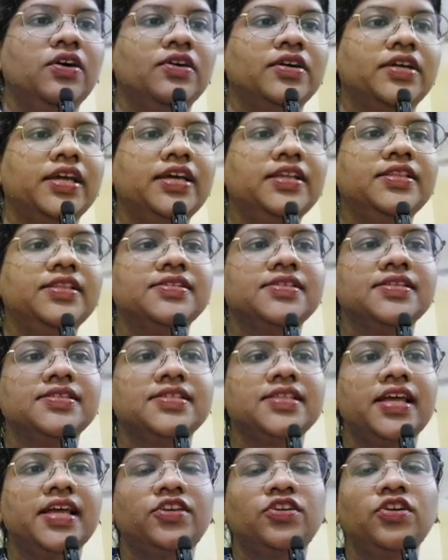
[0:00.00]
Okay, this
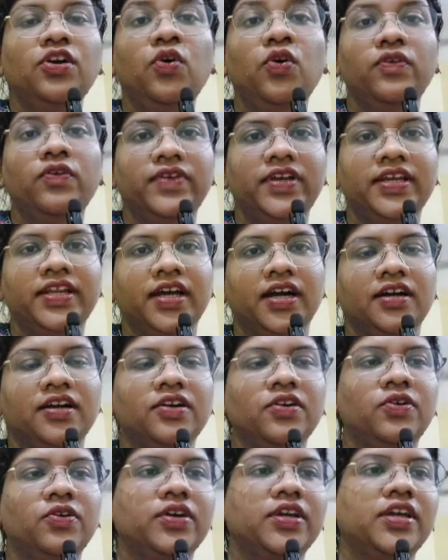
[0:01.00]
is like your
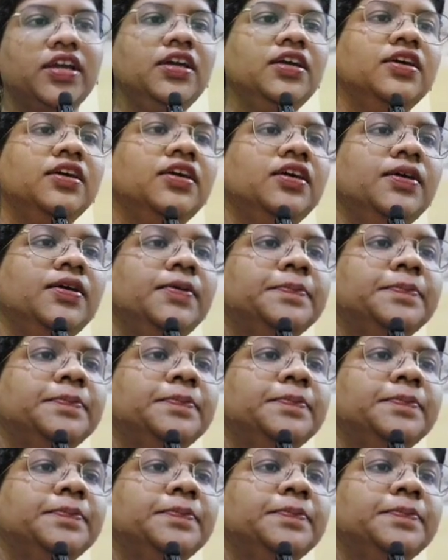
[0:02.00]
overa. Okay,